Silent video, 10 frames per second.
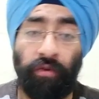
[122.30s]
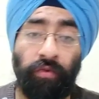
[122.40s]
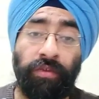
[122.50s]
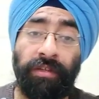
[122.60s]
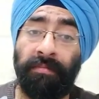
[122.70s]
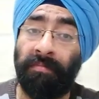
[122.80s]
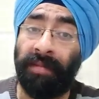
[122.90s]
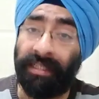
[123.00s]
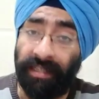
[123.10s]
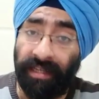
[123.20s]
lose
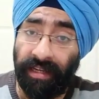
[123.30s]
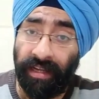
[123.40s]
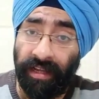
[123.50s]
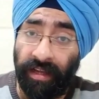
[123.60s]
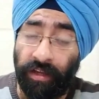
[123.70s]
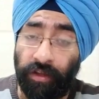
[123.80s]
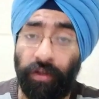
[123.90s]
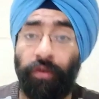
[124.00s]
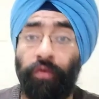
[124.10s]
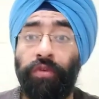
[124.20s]
muscle,
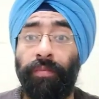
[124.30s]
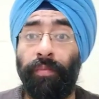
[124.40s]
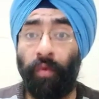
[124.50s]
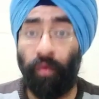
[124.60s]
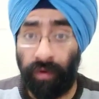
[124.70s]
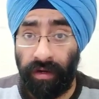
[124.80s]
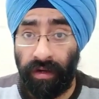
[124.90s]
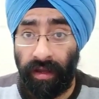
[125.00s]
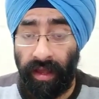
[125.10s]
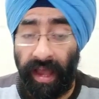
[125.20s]
you'll lose
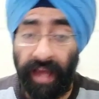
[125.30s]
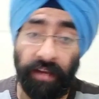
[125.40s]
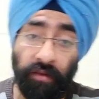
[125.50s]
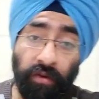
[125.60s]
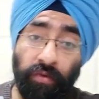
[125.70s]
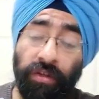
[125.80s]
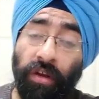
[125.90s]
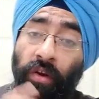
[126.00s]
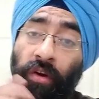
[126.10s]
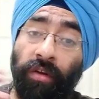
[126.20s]
bone, and you'll lose a
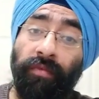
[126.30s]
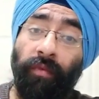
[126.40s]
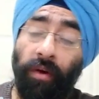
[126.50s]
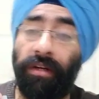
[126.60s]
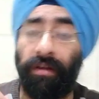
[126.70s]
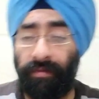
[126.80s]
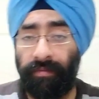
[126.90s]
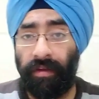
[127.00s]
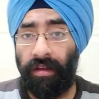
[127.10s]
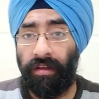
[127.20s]
lot of water.
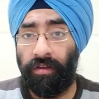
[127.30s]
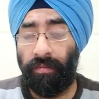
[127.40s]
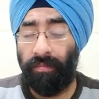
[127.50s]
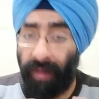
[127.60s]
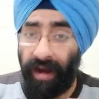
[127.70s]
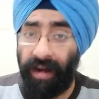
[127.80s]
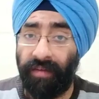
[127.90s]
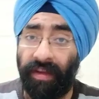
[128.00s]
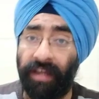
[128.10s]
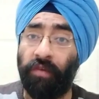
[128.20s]
But
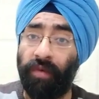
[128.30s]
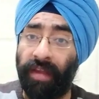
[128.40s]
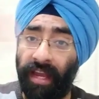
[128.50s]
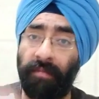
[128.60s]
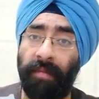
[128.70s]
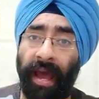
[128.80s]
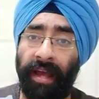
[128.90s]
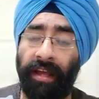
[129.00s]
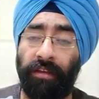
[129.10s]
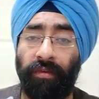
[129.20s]
when you gain
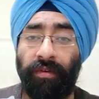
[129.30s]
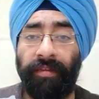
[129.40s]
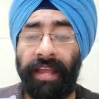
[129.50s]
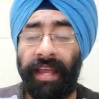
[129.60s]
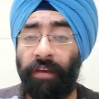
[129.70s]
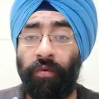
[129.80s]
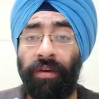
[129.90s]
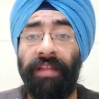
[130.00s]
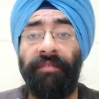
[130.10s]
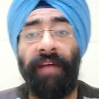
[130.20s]
back, you'll gain
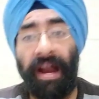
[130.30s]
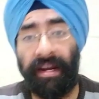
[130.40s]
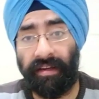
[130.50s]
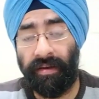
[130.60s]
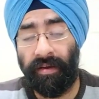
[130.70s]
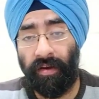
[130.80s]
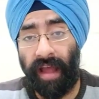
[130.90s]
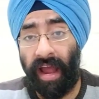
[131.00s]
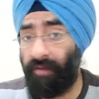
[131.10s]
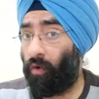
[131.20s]
only fat
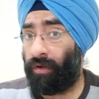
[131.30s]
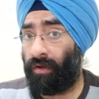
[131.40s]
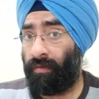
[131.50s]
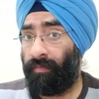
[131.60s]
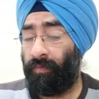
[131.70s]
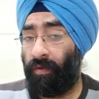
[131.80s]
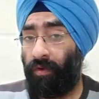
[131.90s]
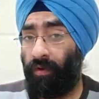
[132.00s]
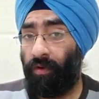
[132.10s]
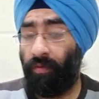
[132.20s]
and water.
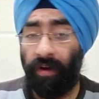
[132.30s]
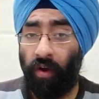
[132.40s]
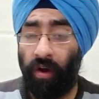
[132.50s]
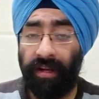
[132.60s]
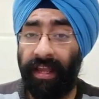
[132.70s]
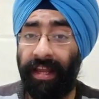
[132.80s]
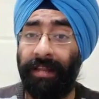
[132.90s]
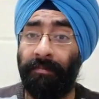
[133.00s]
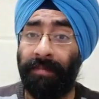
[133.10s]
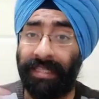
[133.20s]
You will not gain
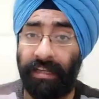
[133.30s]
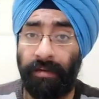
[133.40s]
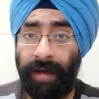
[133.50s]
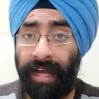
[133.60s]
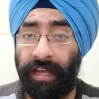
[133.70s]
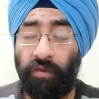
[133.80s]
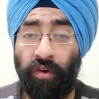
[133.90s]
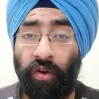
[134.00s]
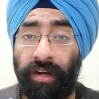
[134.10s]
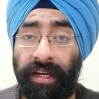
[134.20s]
the muscle back, you'll
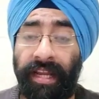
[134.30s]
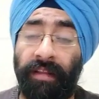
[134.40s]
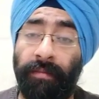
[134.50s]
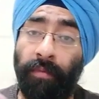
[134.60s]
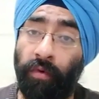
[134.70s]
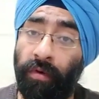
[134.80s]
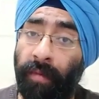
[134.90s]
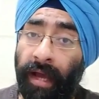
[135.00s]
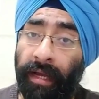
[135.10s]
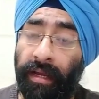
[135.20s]
not gain the bone
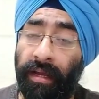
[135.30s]
back,